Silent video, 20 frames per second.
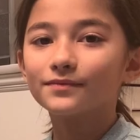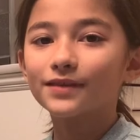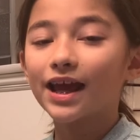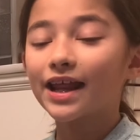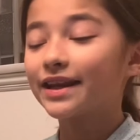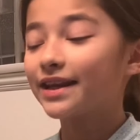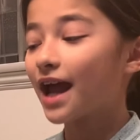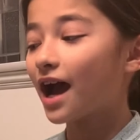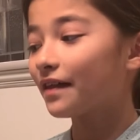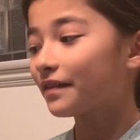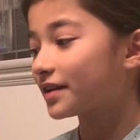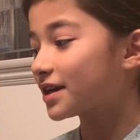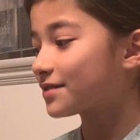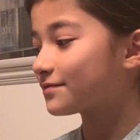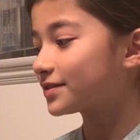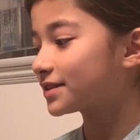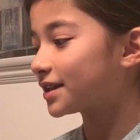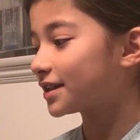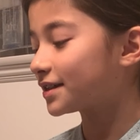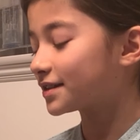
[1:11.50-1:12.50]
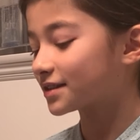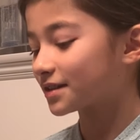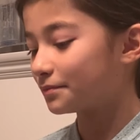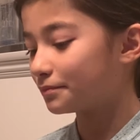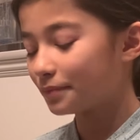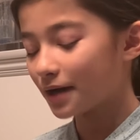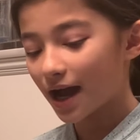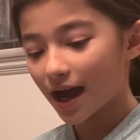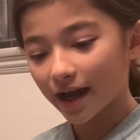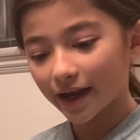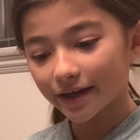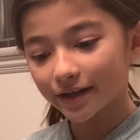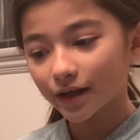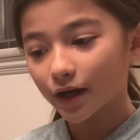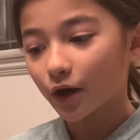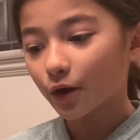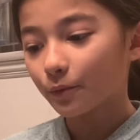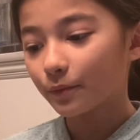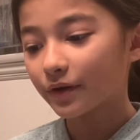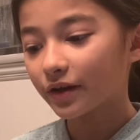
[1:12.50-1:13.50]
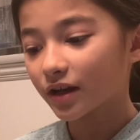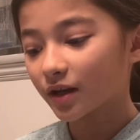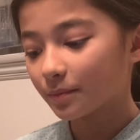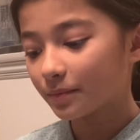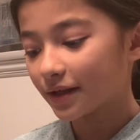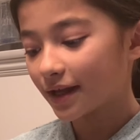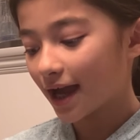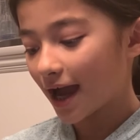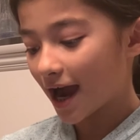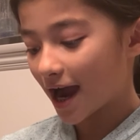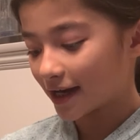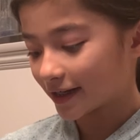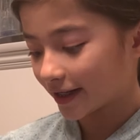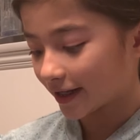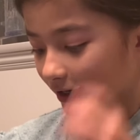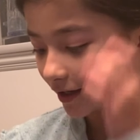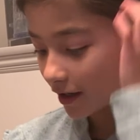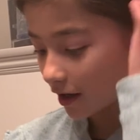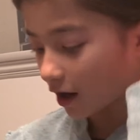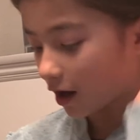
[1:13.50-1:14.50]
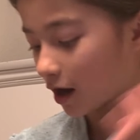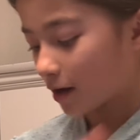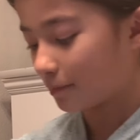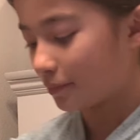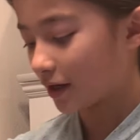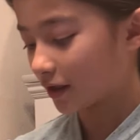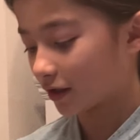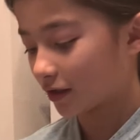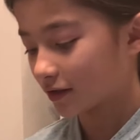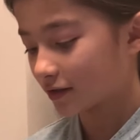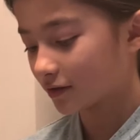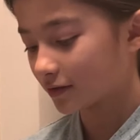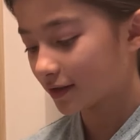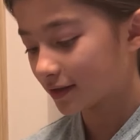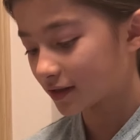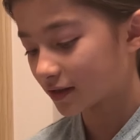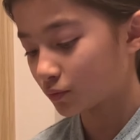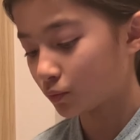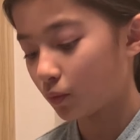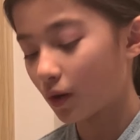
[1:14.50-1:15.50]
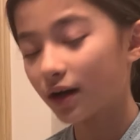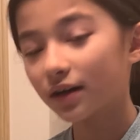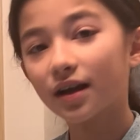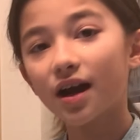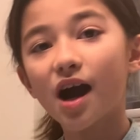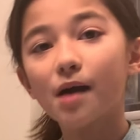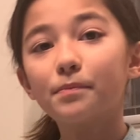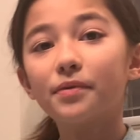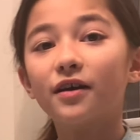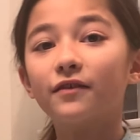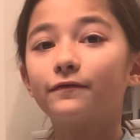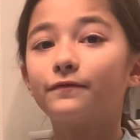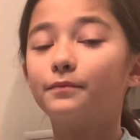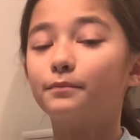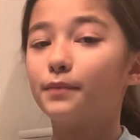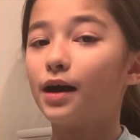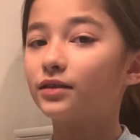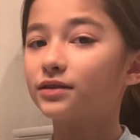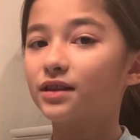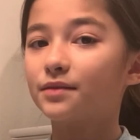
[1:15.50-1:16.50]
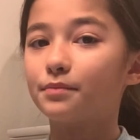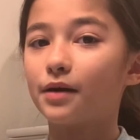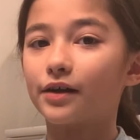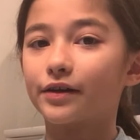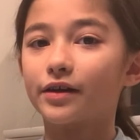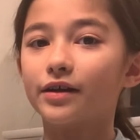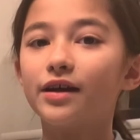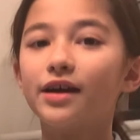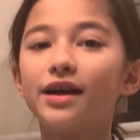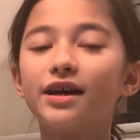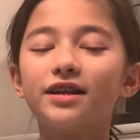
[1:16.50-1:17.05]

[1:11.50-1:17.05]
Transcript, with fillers: Now that everything is combined, we're going to be adding our butter. So this is one cup of melted butter.